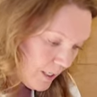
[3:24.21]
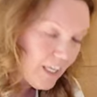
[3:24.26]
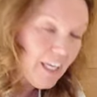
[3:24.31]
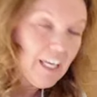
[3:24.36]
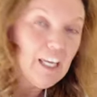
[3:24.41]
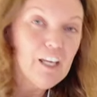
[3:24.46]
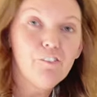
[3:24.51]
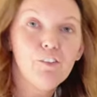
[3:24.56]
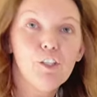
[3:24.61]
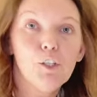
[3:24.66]

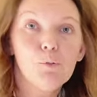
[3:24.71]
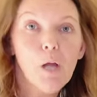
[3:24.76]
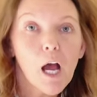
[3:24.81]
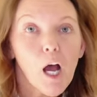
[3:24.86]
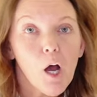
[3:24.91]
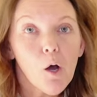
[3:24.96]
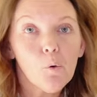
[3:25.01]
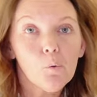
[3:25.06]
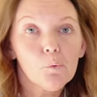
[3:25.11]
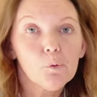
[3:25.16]
if you
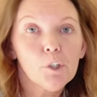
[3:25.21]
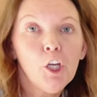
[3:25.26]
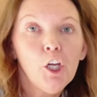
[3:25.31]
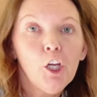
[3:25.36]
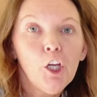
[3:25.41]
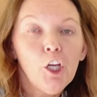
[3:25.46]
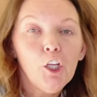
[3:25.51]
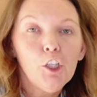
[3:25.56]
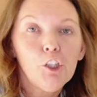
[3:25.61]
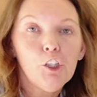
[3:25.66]
don't,
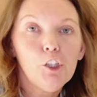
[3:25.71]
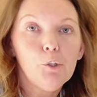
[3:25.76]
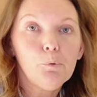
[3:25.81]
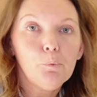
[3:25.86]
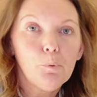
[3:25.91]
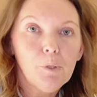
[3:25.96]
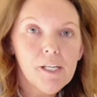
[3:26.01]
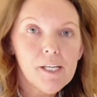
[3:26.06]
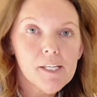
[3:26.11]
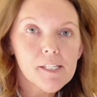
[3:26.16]
you
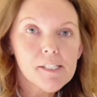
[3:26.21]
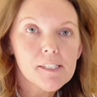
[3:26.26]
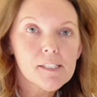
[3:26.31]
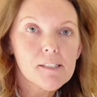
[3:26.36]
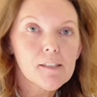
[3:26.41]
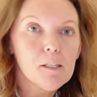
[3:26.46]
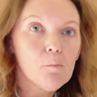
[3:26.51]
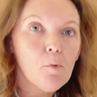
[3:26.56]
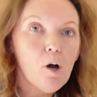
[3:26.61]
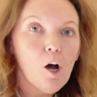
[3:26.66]
risk
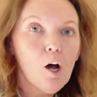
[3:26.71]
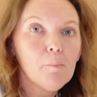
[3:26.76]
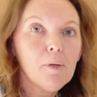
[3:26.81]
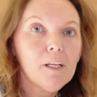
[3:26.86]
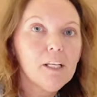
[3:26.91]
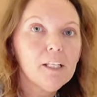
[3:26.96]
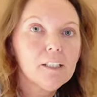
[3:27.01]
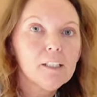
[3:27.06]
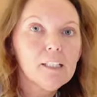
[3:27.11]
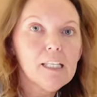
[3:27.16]
the
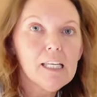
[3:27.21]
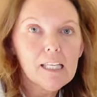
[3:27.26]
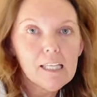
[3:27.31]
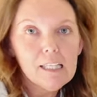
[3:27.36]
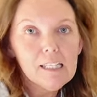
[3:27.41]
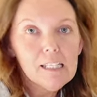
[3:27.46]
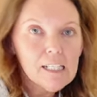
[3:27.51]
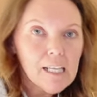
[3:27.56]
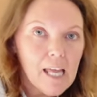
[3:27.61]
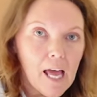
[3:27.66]
mama
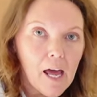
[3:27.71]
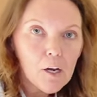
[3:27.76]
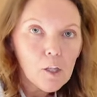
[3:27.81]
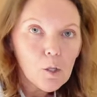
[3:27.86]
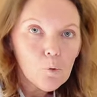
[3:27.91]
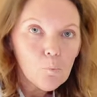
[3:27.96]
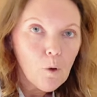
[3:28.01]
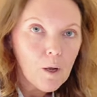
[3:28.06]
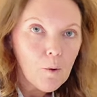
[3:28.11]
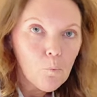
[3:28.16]
kicking it out of the
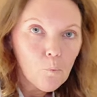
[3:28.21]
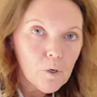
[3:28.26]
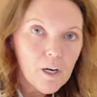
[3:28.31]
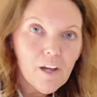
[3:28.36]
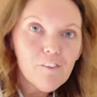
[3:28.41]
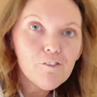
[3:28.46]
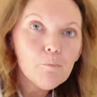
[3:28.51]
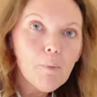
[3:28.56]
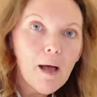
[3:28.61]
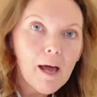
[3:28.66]
one
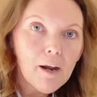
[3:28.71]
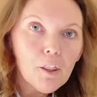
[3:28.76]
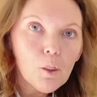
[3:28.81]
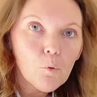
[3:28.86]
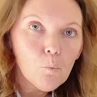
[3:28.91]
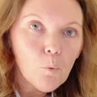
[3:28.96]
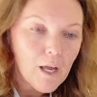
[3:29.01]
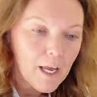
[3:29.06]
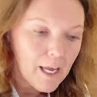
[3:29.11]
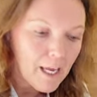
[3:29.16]
of them out of the
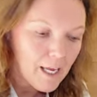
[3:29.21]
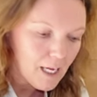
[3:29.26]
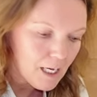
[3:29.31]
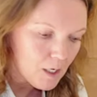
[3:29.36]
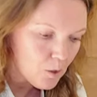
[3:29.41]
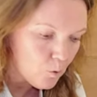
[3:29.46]
way